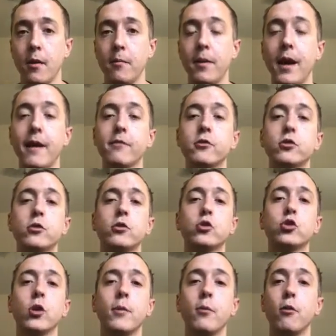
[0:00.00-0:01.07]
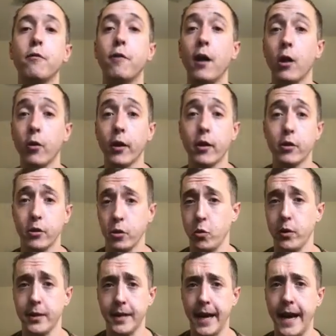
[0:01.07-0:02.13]
May have trouble following through
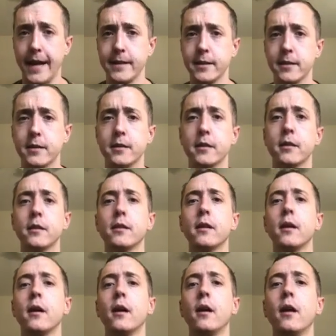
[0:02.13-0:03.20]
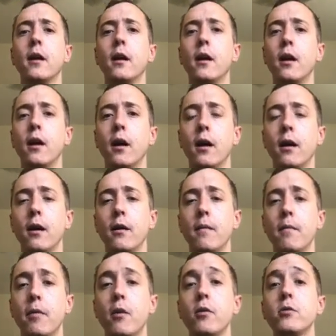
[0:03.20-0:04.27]
with tasks.
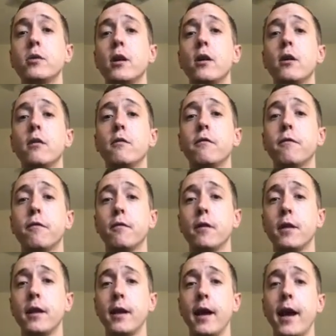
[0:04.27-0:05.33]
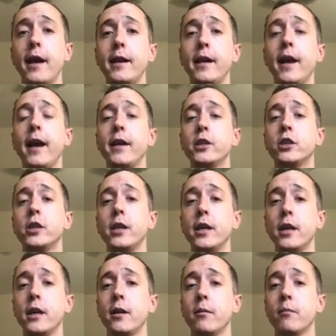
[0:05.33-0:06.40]
Those of the ADHD